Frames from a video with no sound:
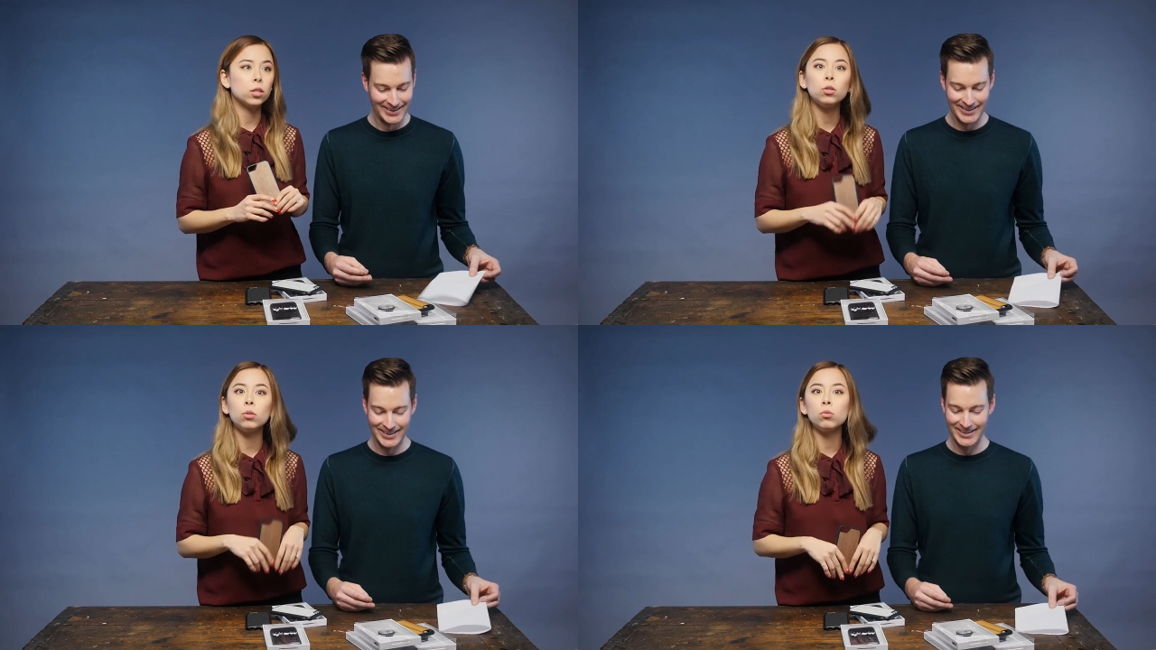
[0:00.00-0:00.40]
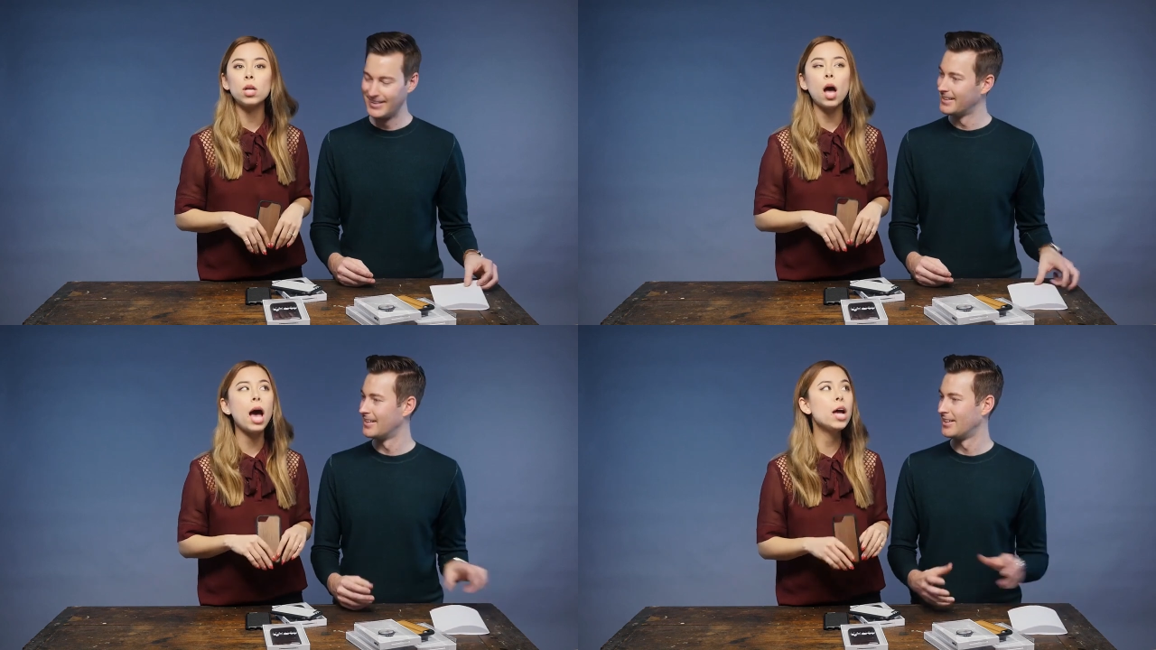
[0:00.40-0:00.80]
Speaker 1: used
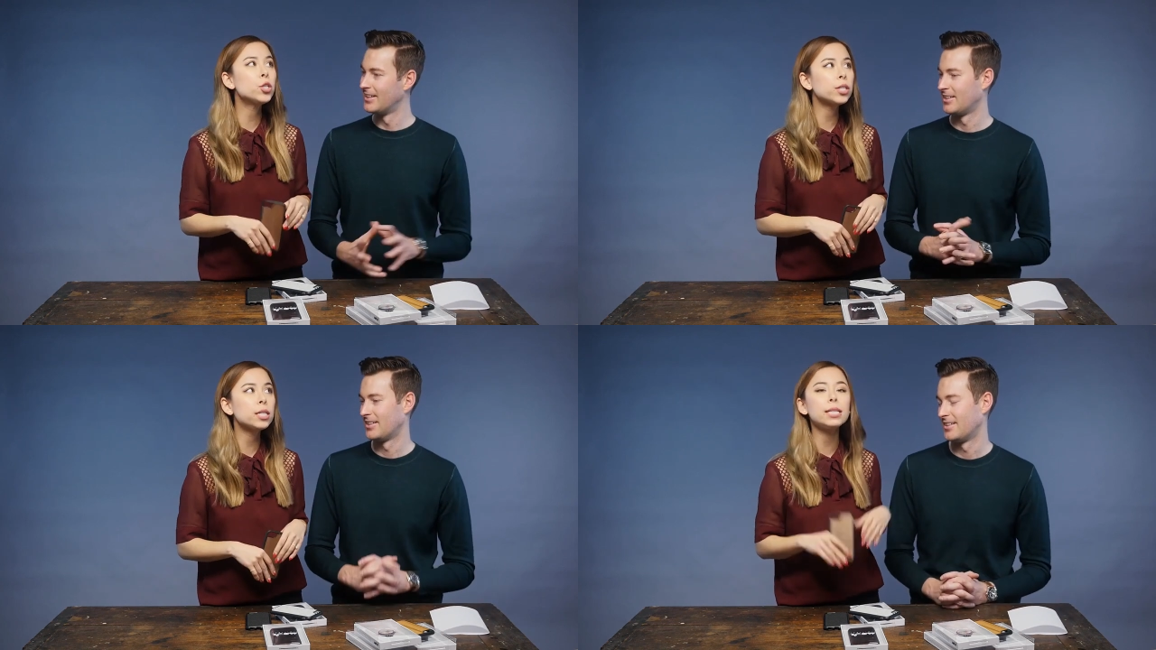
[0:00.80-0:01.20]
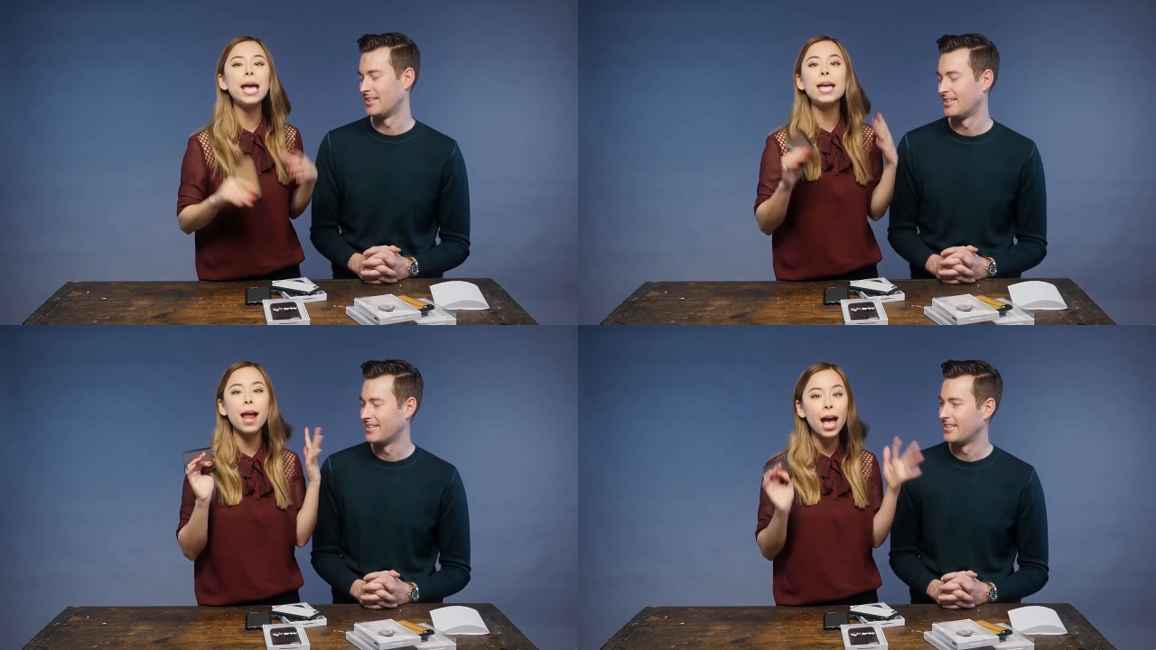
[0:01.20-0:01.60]
hundreds
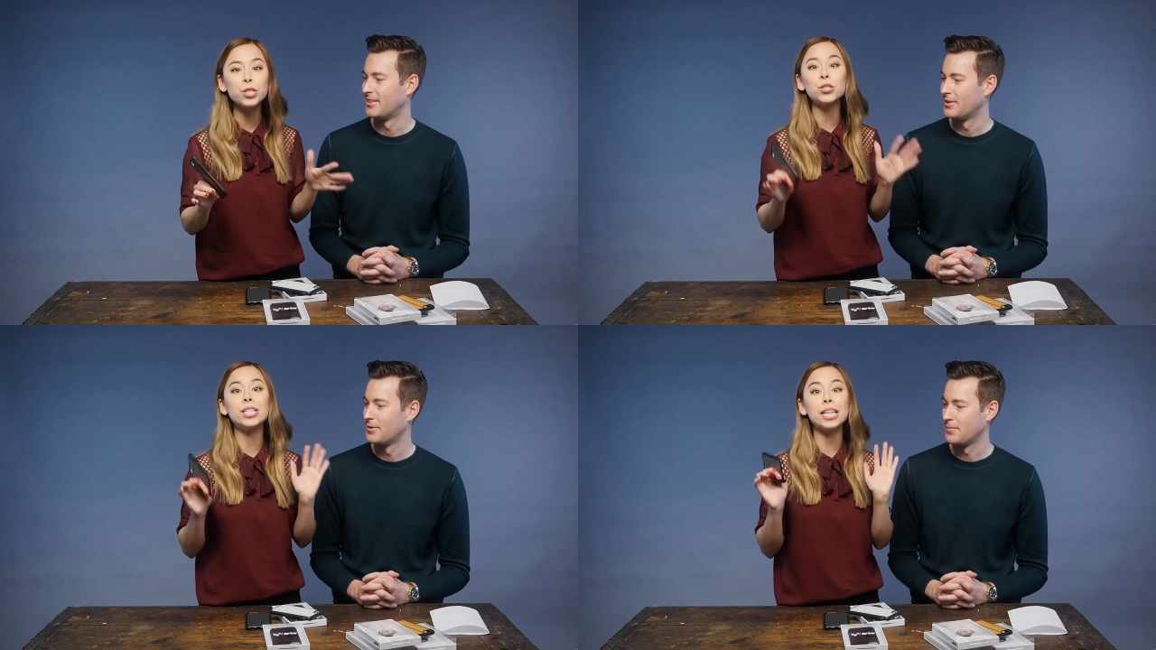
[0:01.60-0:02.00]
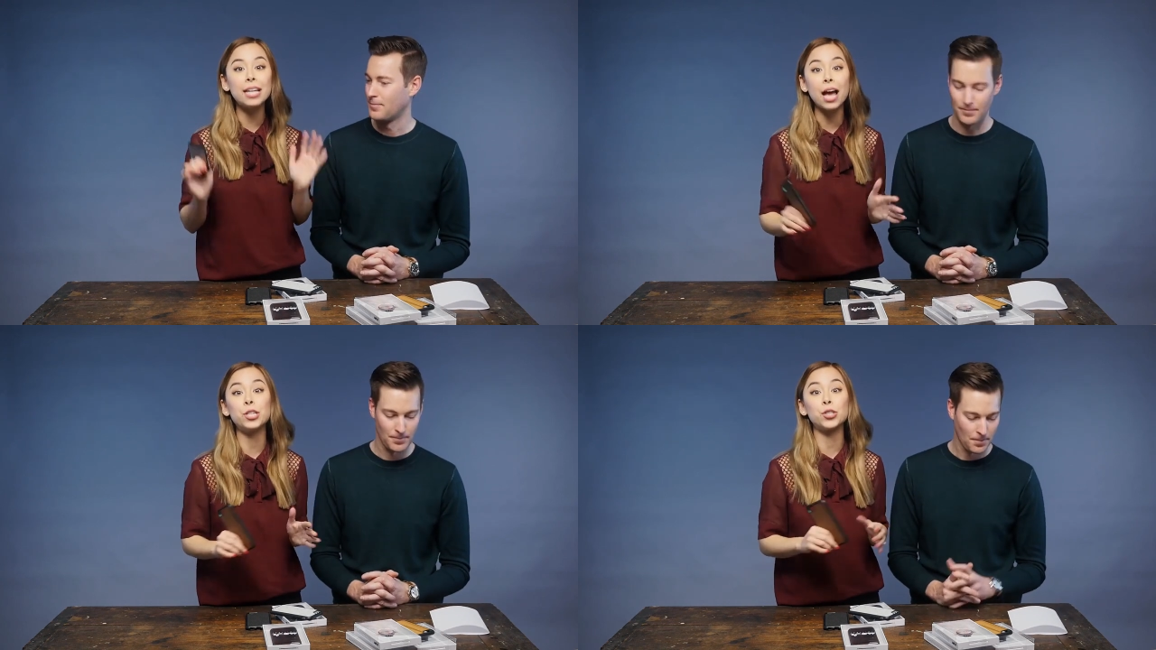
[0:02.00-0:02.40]
and hundreds
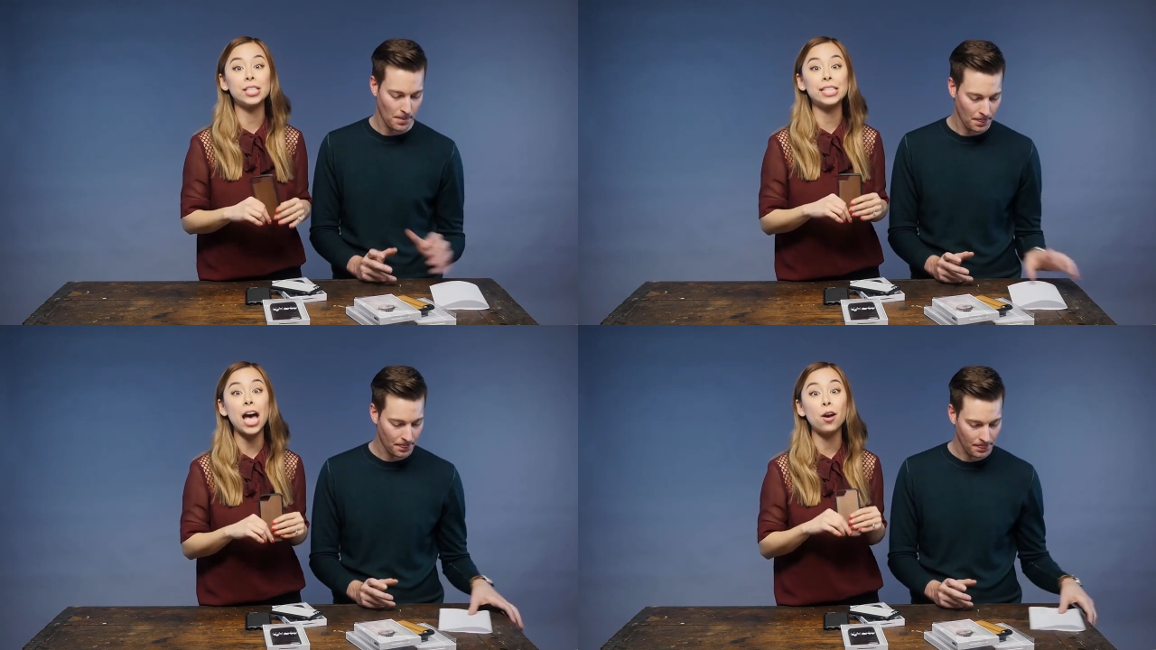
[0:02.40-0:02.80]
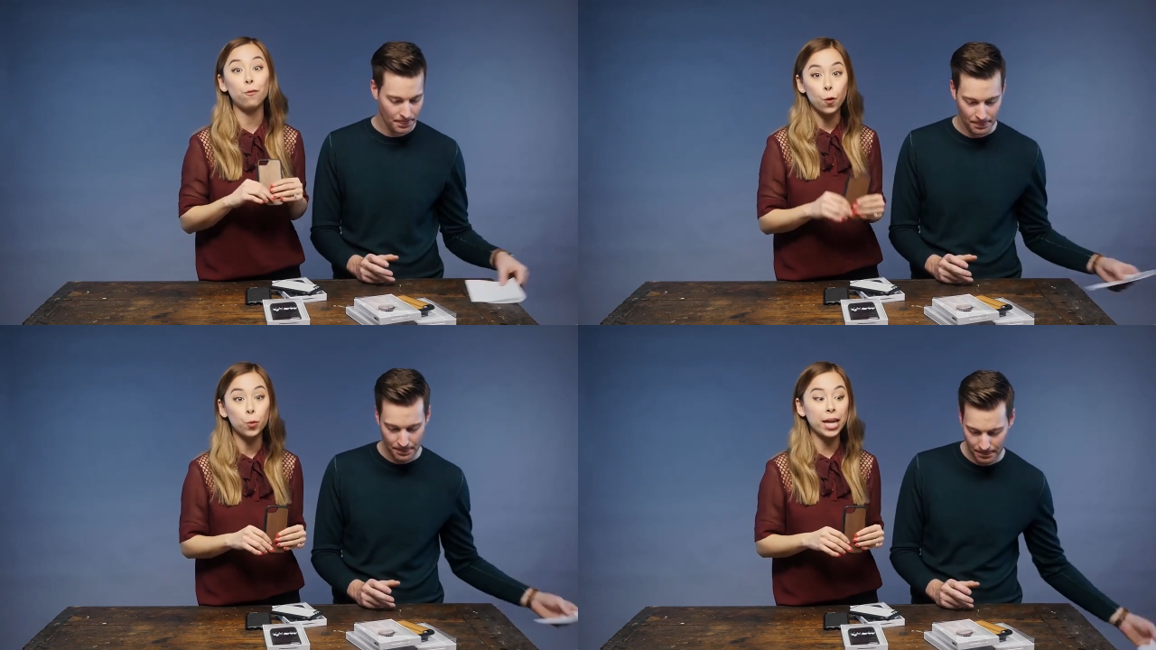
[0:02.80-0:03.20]
and hundreds of
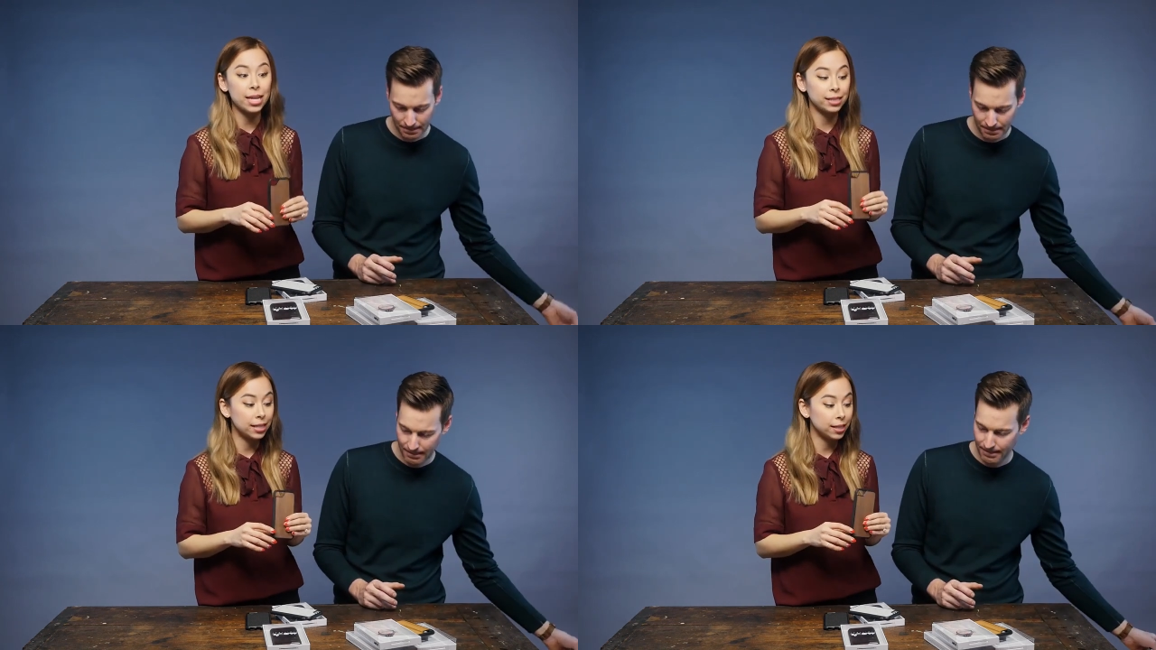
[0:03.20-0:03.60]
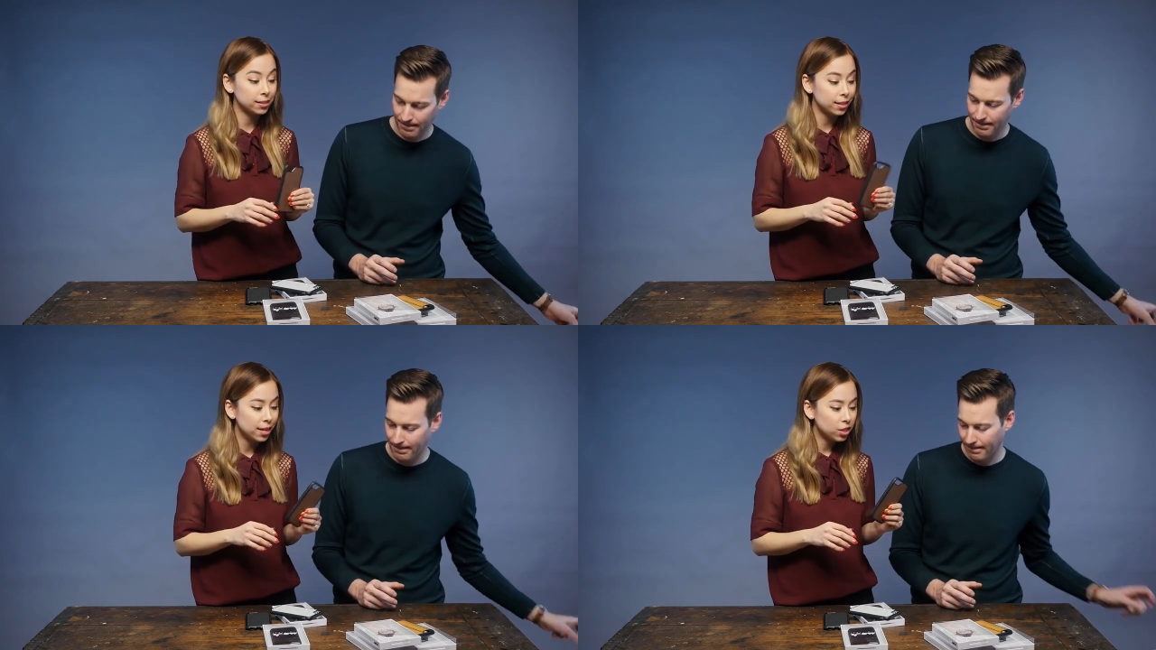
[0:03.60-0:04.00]
phone cases